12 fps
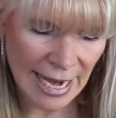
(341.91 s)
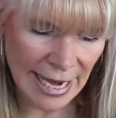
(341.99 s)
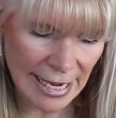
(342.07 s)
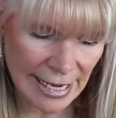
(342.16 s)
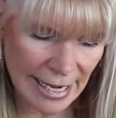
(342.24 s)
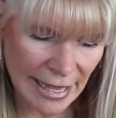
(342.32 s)

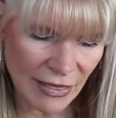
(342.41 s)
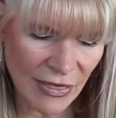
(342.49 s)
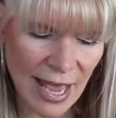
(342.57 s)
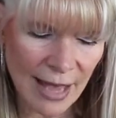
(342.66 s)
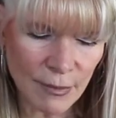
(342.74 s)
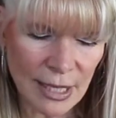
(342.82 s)
and
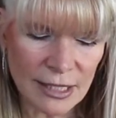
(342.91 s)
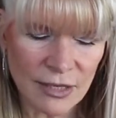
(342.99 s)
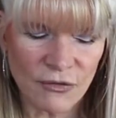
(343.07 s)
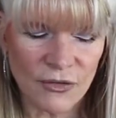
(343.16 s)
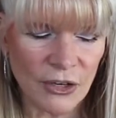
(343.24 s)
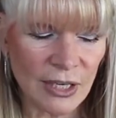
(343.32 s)
that makes
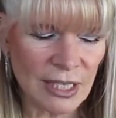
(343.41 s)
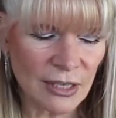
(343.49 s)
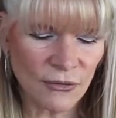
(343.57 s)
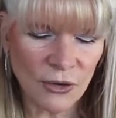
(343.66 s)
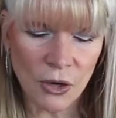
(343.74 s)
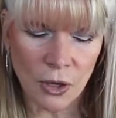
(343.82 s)
it very
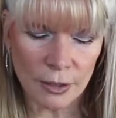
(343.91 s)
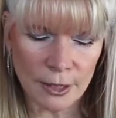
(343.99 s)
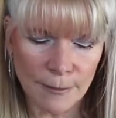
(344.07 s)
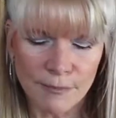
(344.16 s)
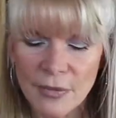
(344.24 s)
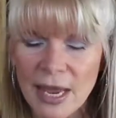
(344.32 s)

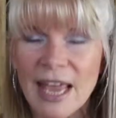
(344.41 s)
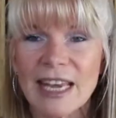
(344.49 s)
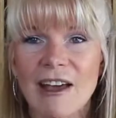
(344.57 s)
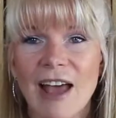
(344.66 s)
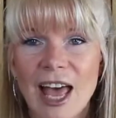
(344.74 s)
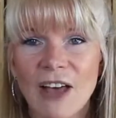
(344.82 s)
difficult.
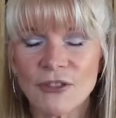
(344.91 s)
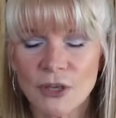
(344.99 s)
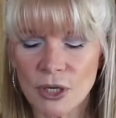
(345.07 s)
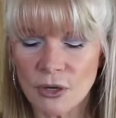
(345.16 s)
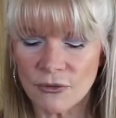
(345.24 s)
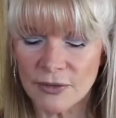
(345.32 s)
Now,
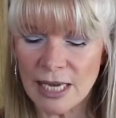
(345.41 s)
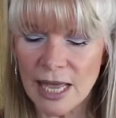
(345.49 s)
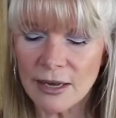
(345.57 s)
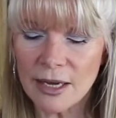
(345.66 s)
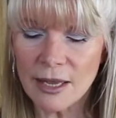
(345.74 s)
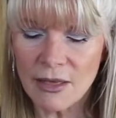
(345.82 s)
after you've
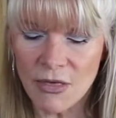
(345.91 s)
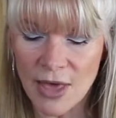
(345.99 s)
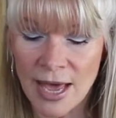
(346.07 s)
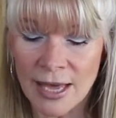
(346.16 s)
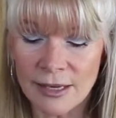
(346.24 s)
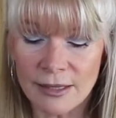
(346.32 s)
done
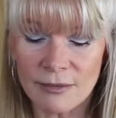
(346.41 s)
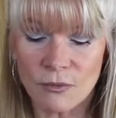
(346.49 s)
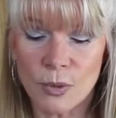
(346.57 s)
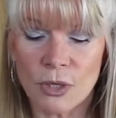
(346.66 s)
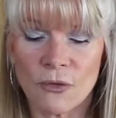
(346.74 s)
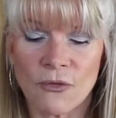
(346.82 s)
that,
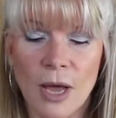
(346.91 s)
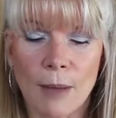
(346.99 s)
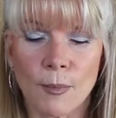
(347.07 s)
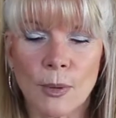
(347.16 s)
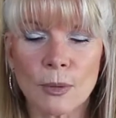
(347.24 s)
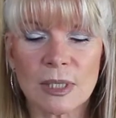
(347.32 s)
where you've
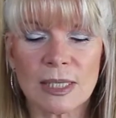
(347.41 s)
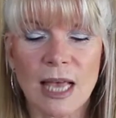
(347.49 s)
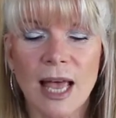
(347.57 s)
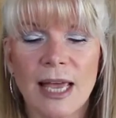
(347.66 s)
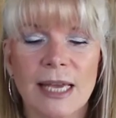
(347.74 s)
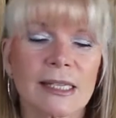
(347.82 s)
got both
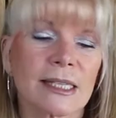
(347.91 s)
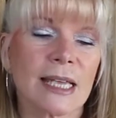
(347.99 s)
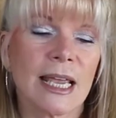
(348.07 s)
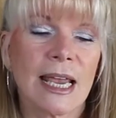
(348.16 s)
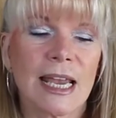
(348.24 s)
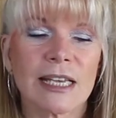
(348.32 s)

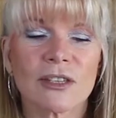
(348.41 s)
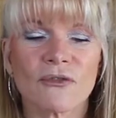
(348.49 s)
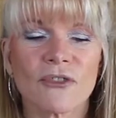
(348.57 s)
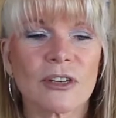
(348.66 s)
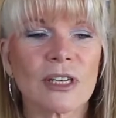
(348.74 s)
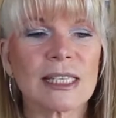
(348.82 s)
sides, it's very